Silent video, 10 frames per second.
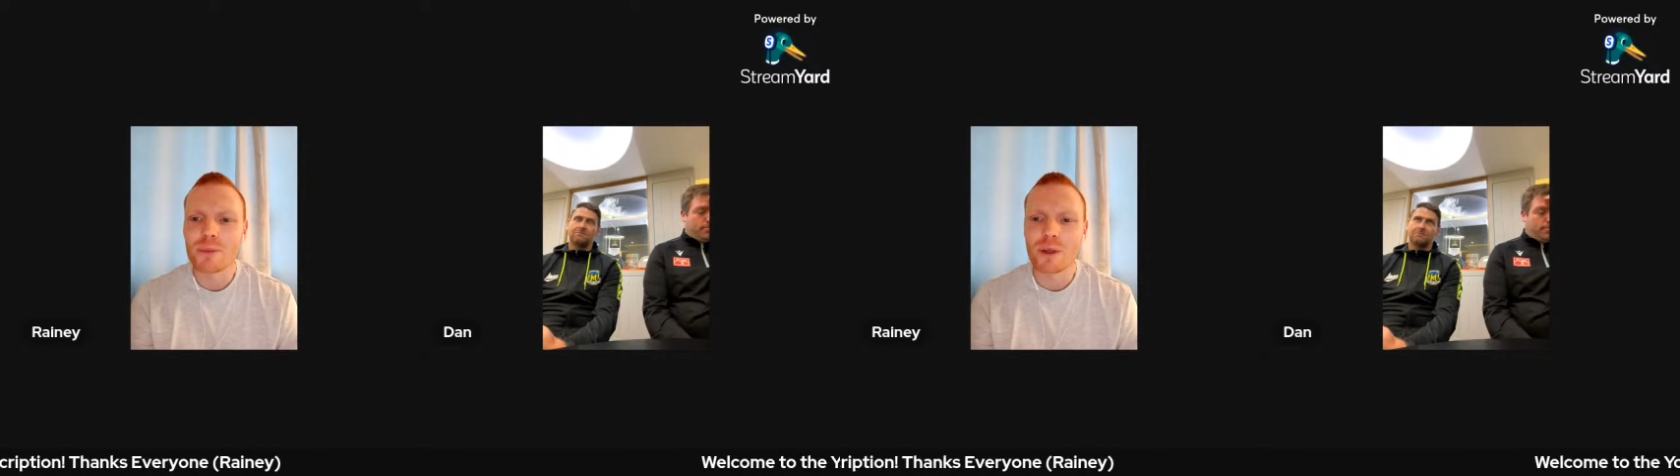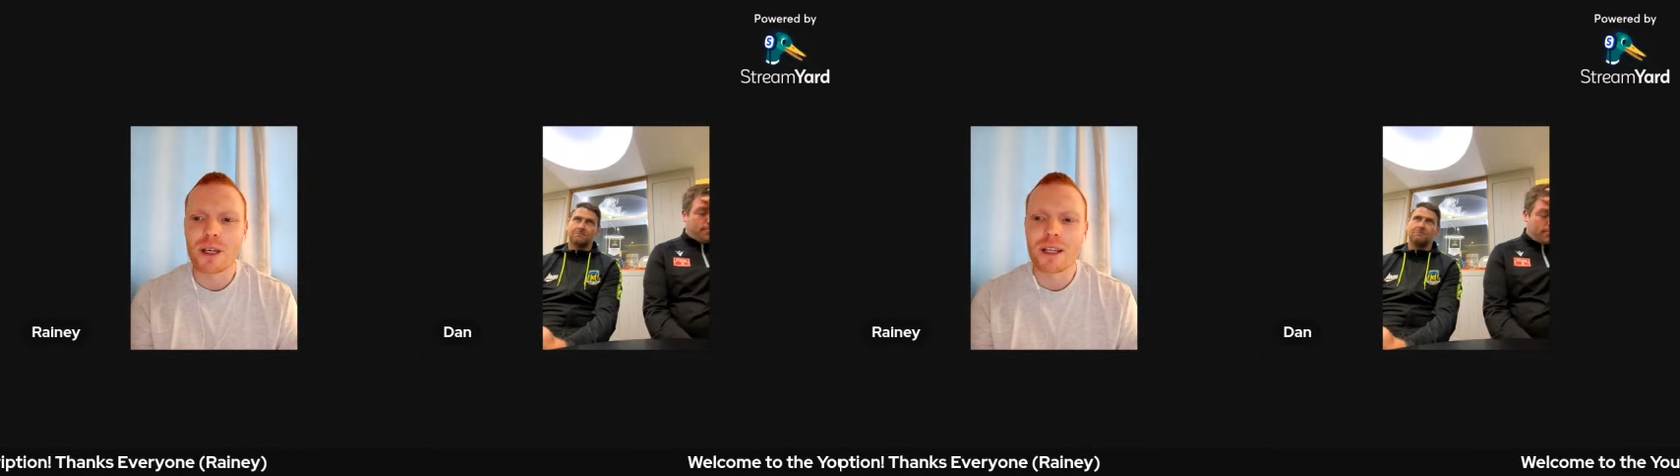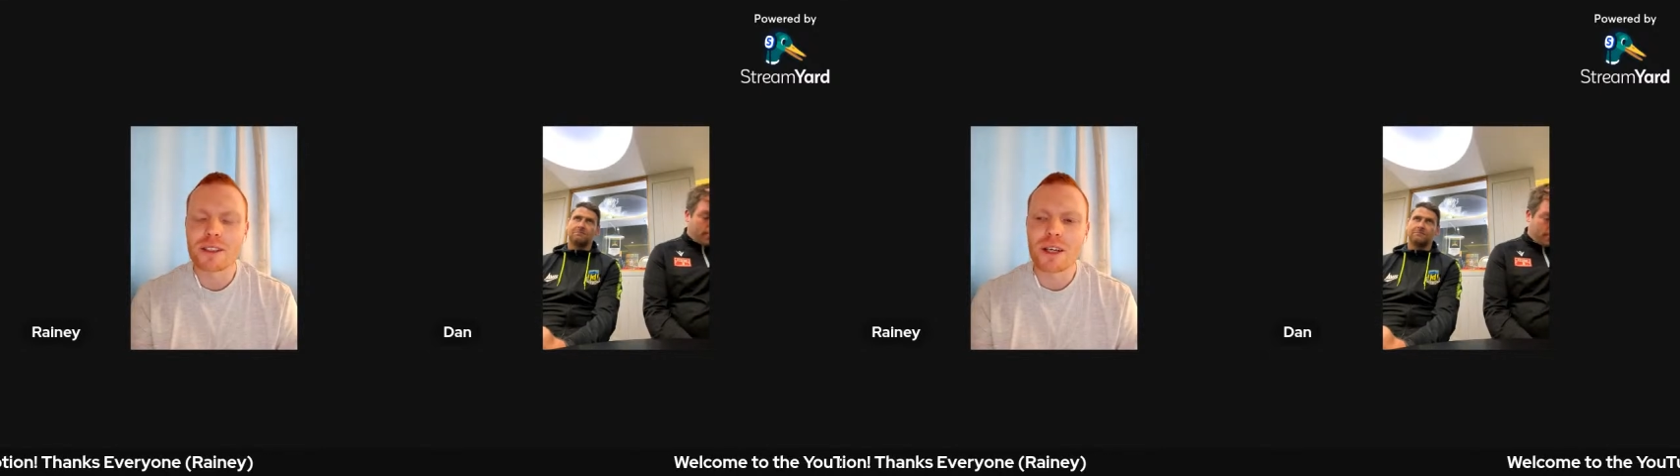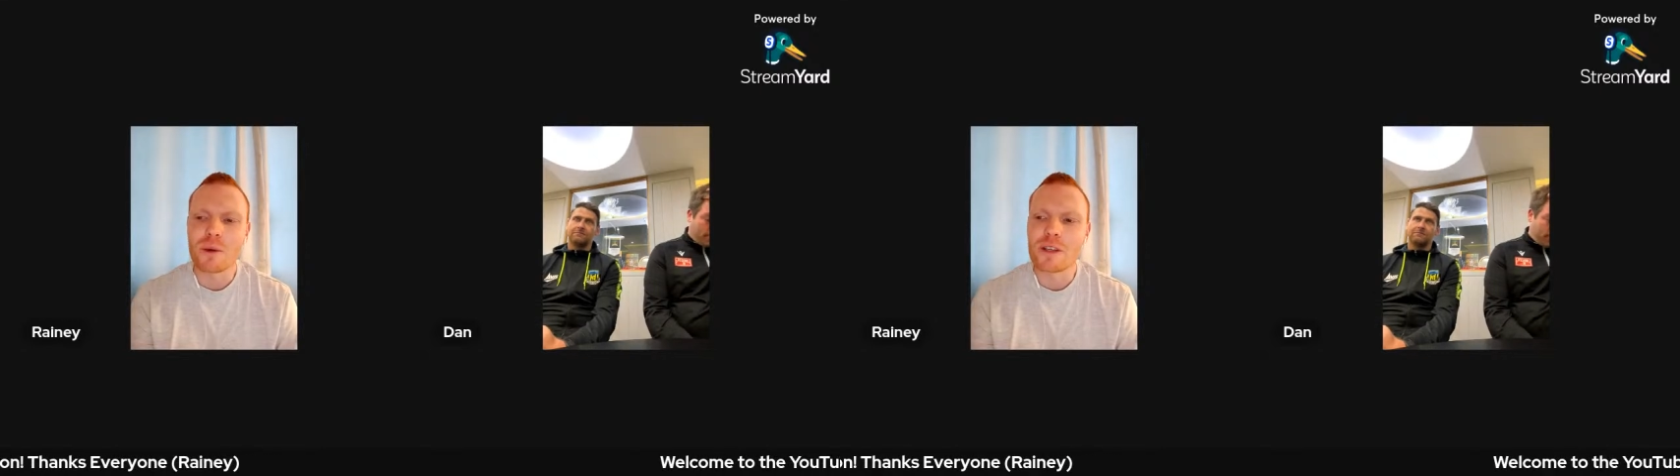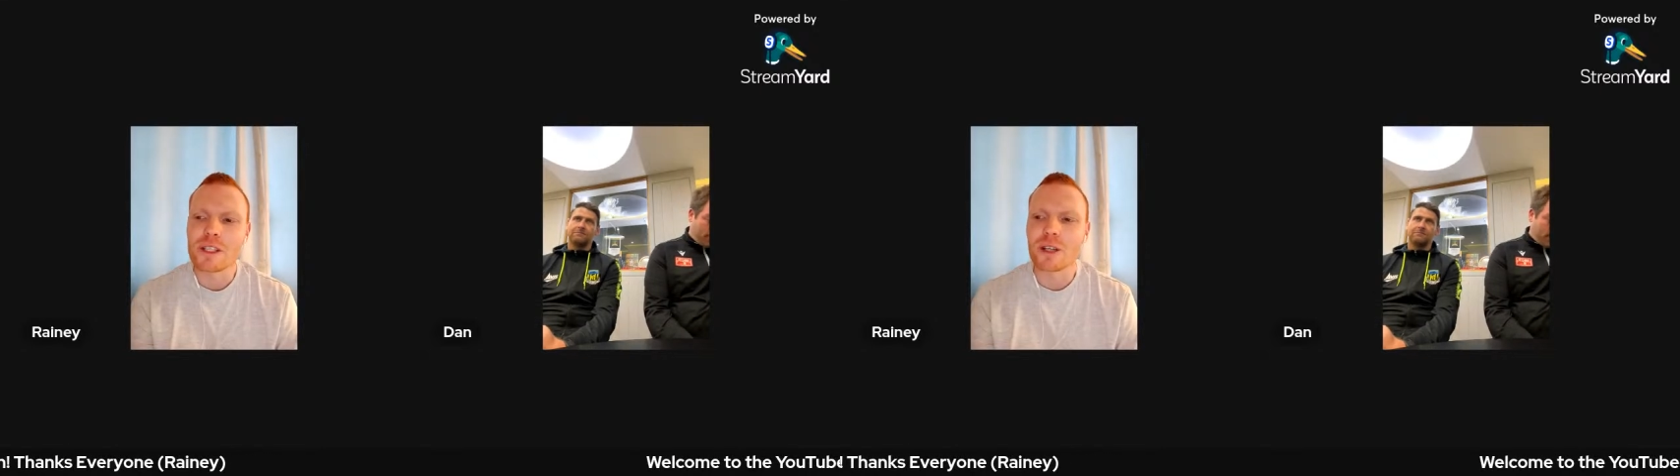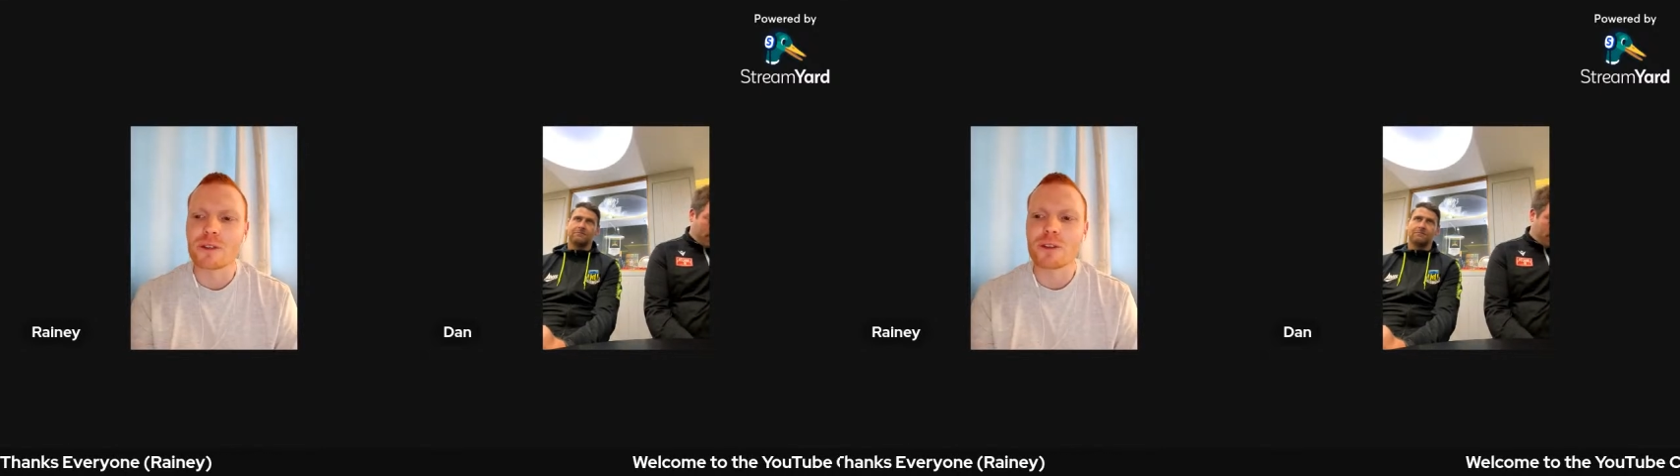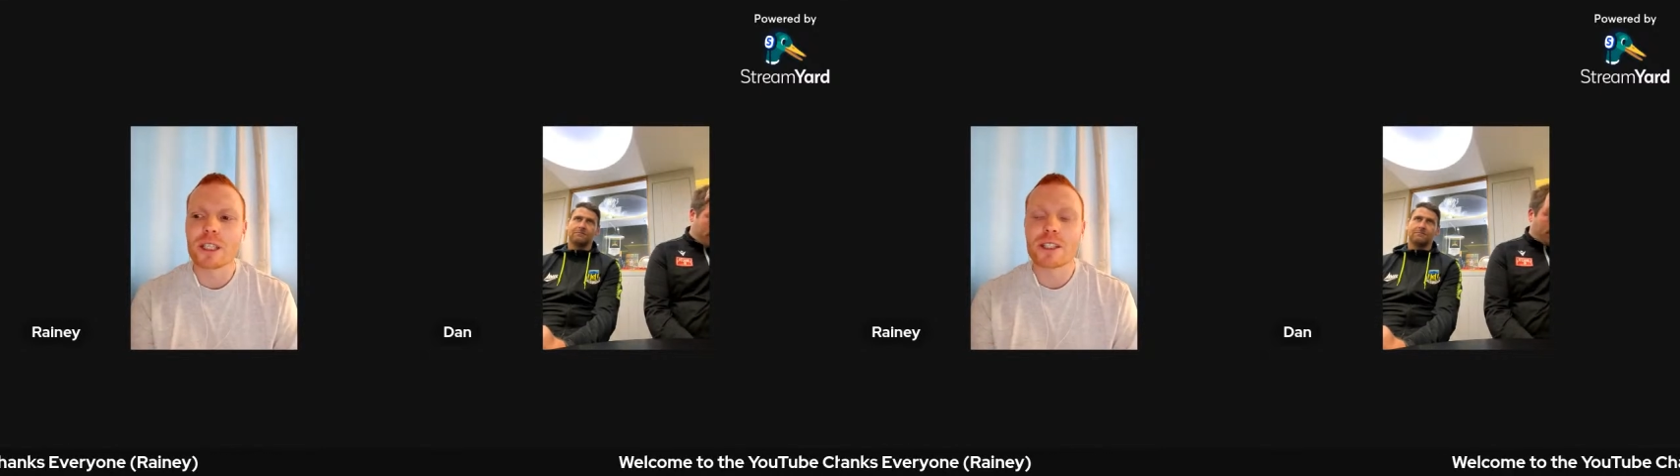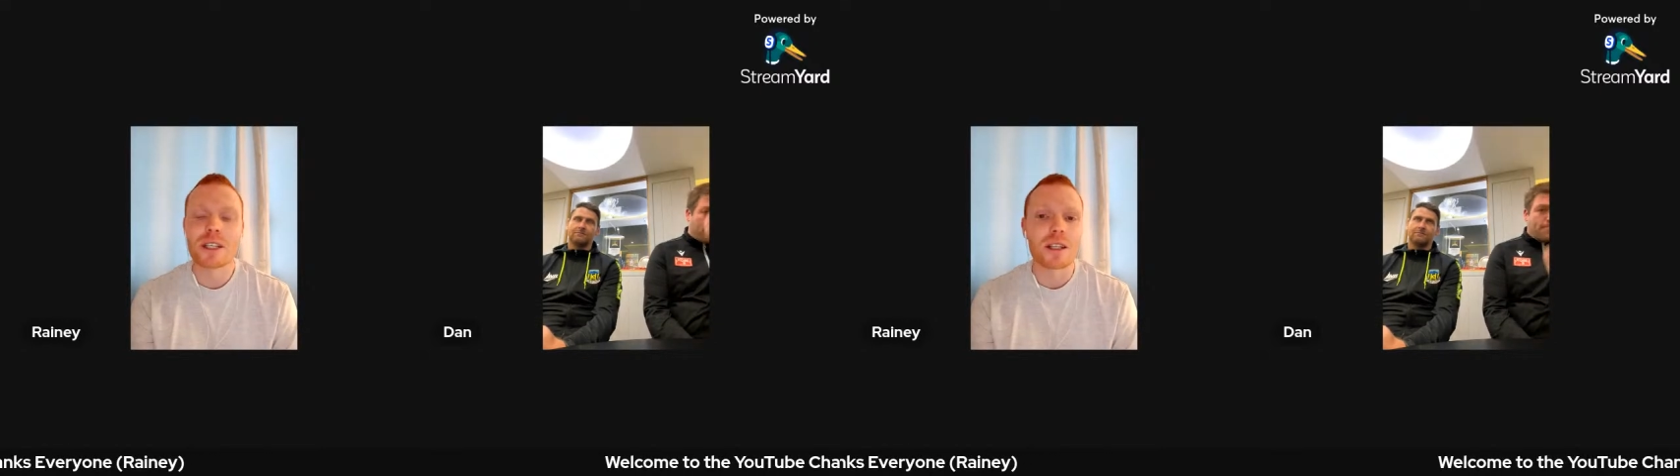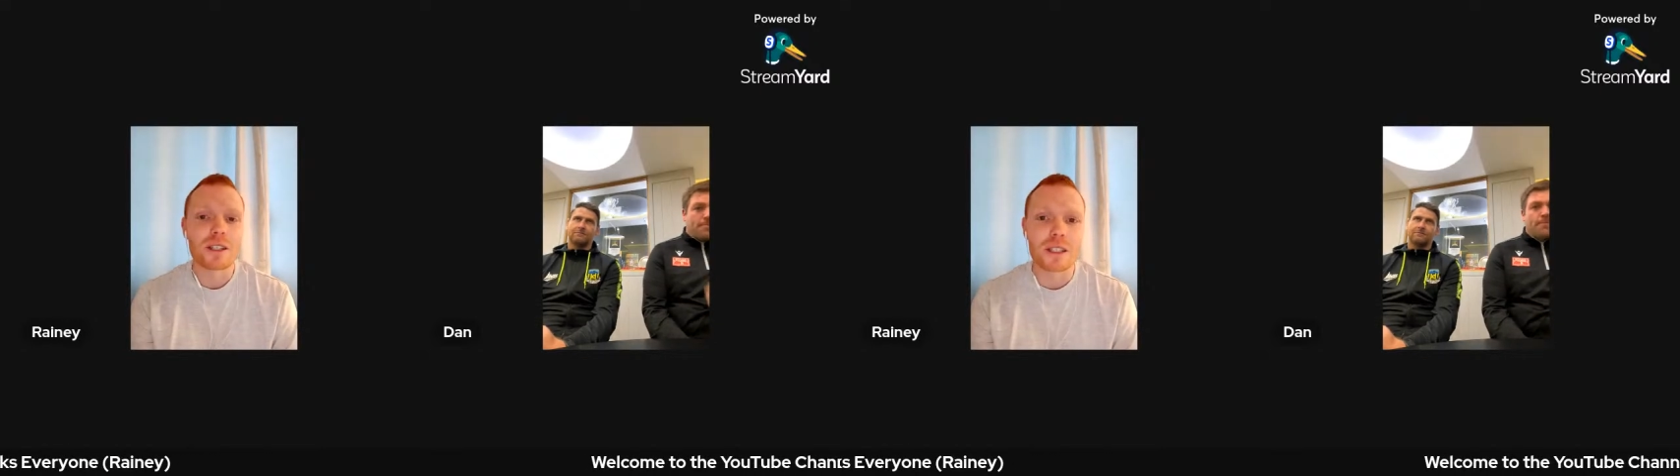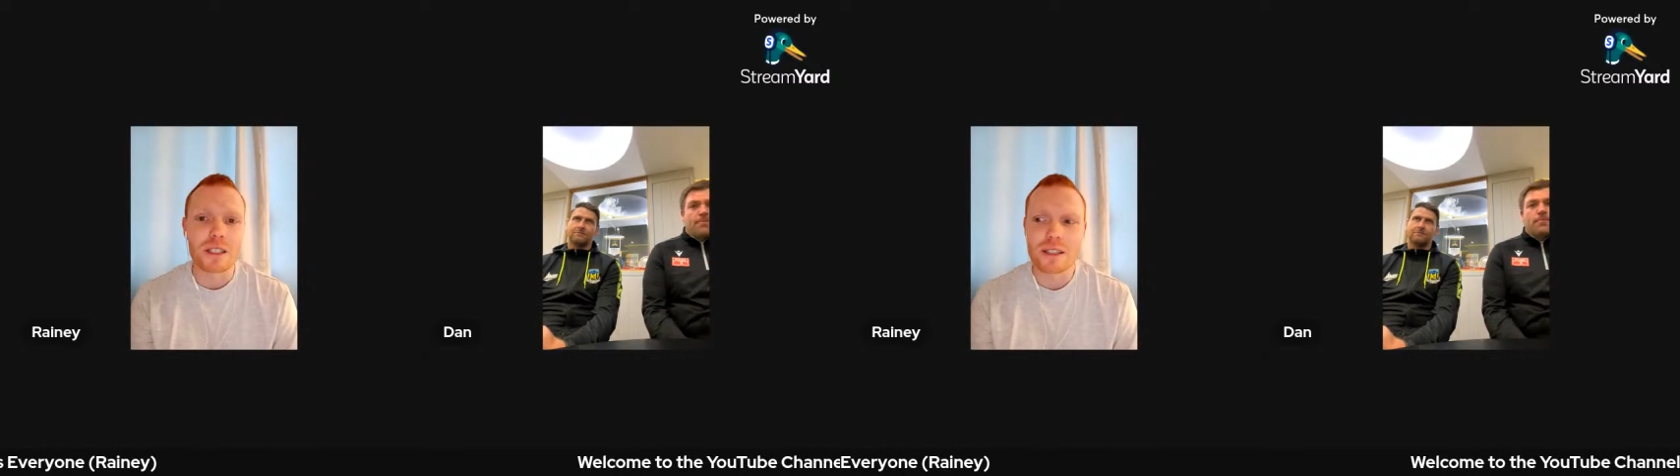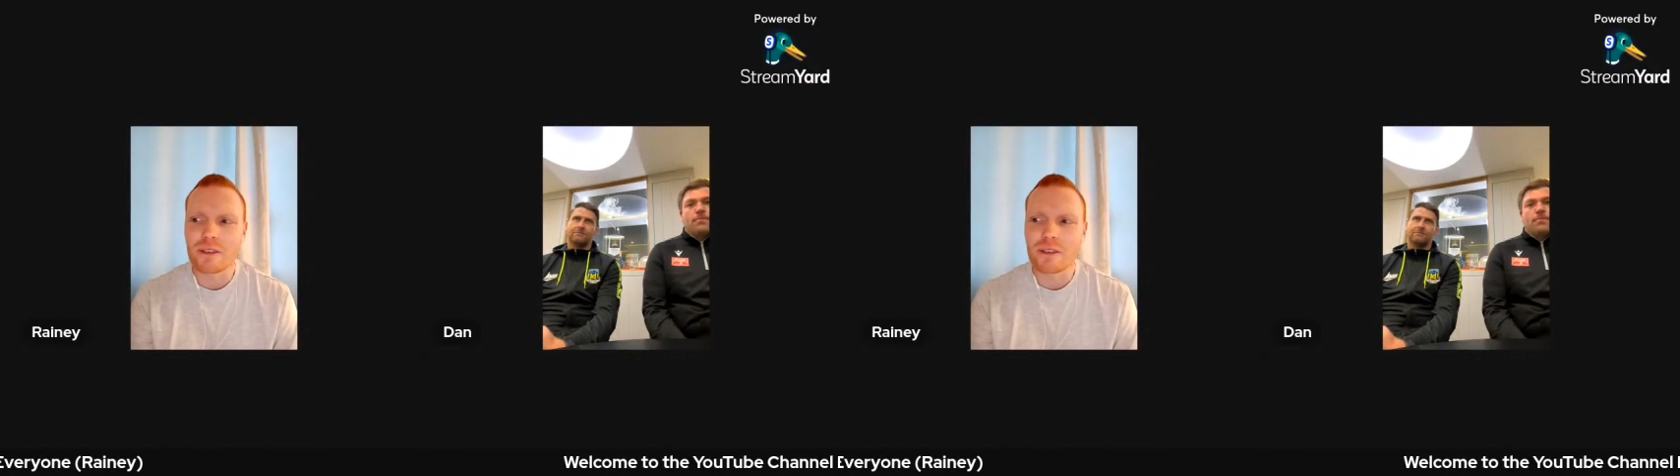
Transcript: But Carl, start with yourself. Great start of the season.